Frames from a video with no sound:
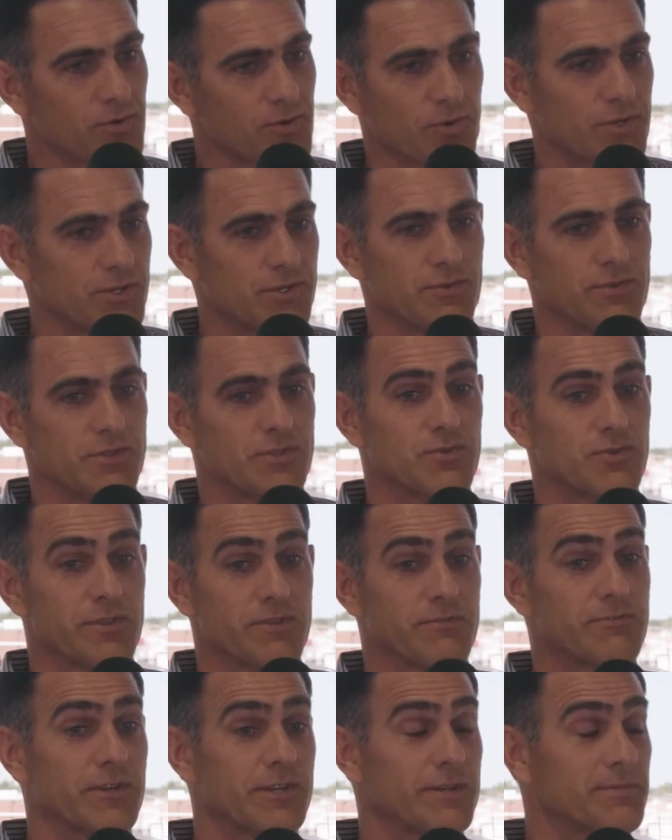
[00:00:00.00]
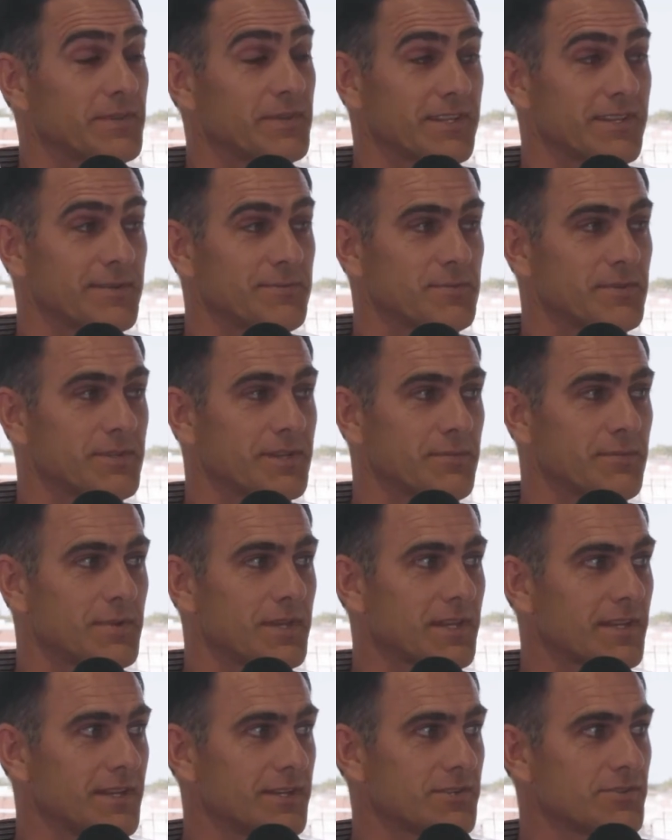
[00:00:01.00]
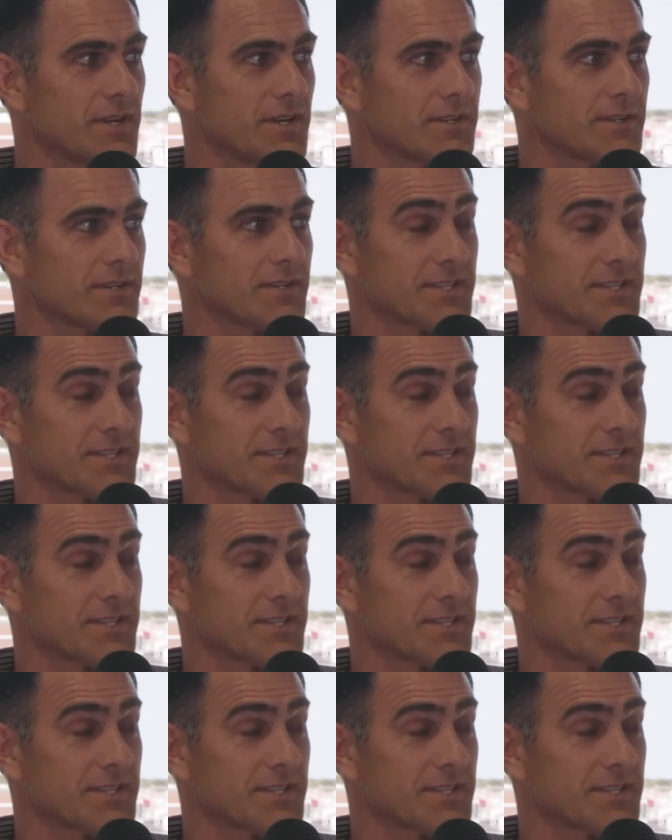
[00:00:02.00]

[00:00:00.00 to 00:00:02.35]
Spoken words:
or do you enjoy the freedom that comes with an independent contractor?